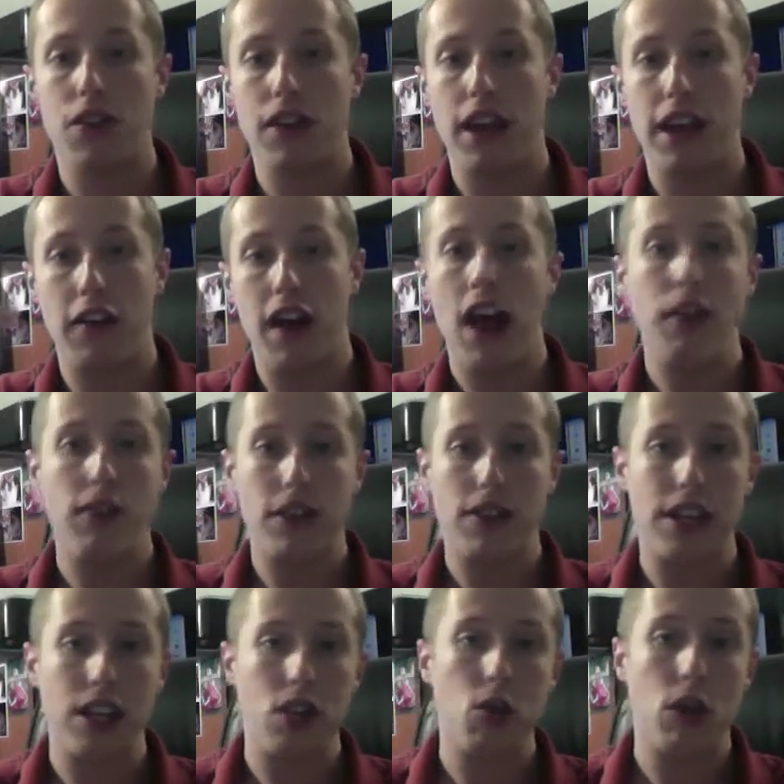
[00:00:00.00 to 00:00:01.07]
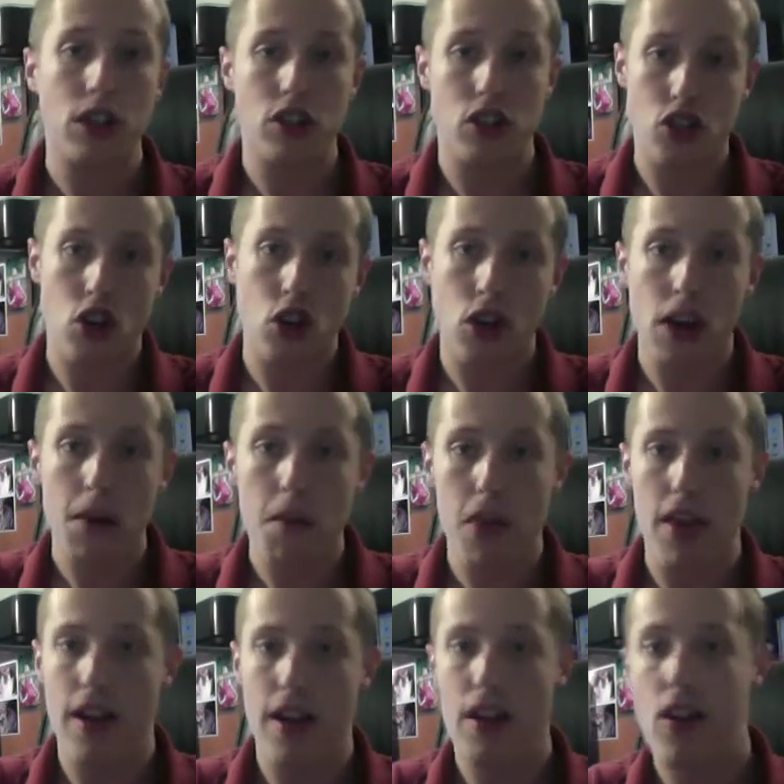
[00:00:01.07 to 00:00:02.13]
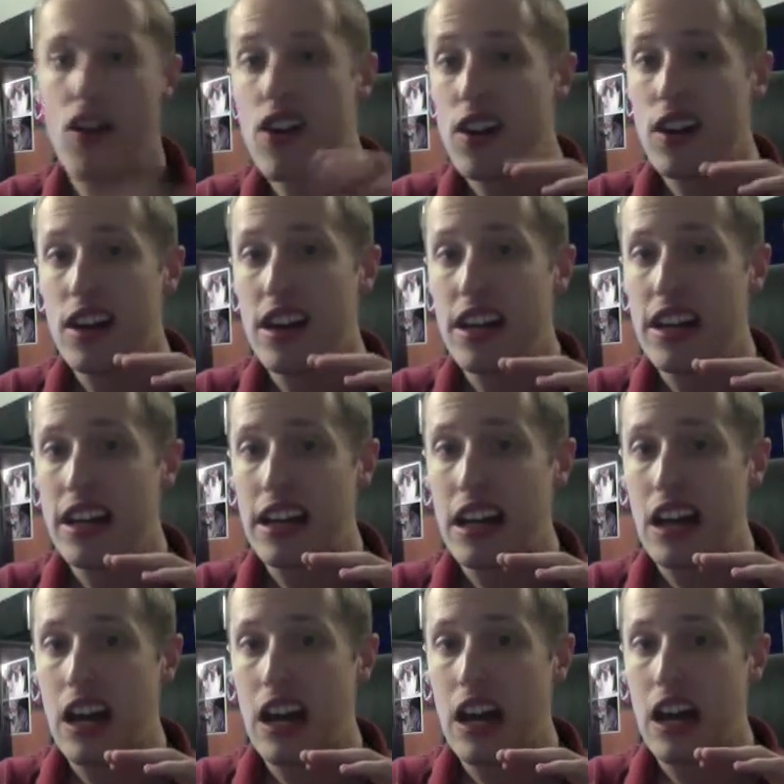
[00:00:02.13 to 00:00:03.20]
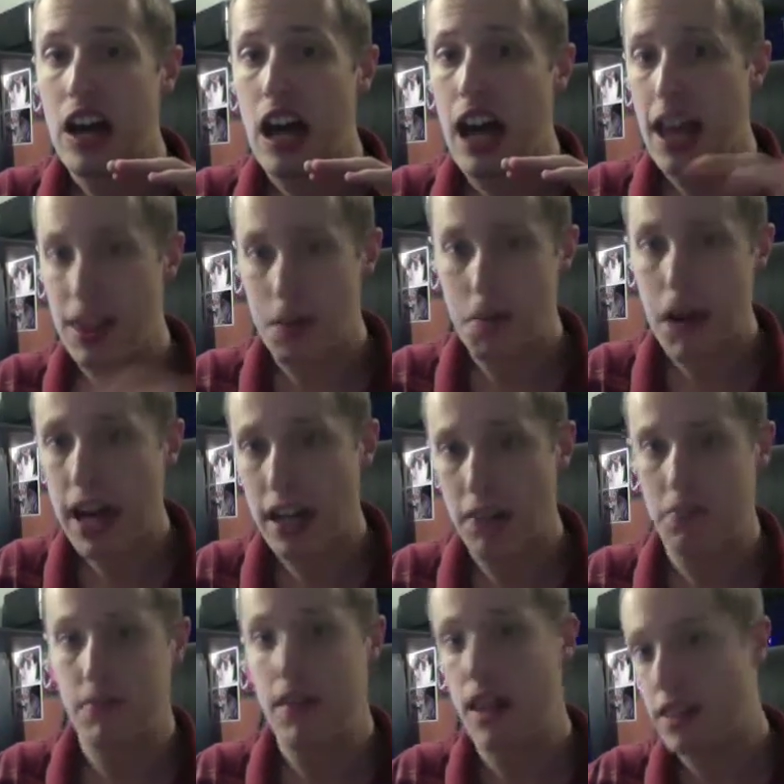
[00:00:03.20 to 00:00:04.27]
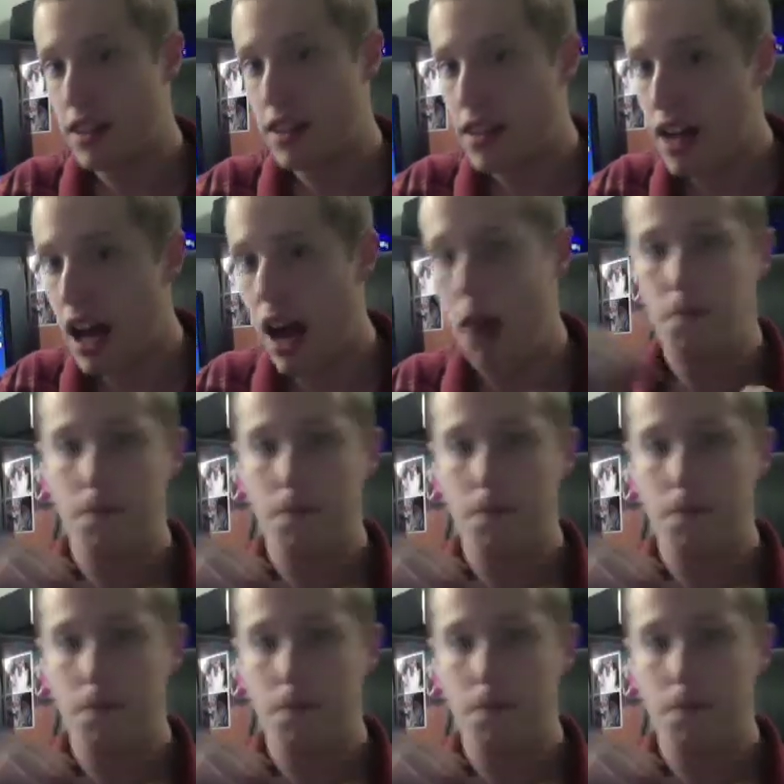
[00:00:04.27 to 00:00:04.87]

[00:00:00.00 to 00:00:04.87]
that graphic that you want to show up there at the bottom, not the top.